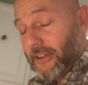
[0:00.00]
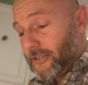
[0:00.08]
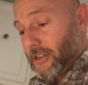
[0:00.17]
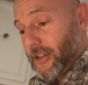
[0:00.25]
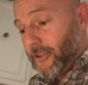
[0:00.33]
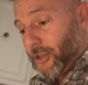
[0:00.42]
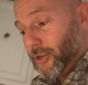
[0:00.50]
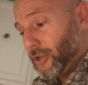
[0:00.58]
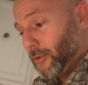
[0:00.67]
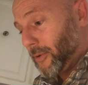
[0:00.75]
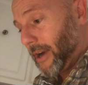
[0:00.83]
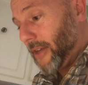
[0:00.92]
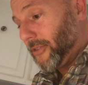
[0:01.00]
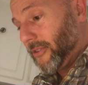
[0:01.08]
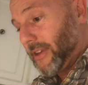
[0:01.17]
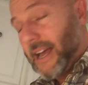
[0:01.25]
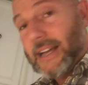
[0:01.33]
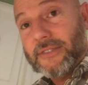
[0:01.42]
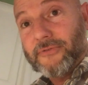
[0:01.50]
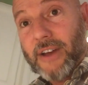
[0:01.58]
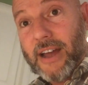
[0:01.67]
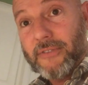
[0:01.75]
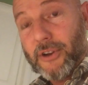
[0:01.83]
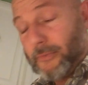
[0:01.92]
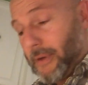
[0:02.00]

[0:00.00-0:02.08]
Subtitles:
there's another YouTuber out there that has 5-year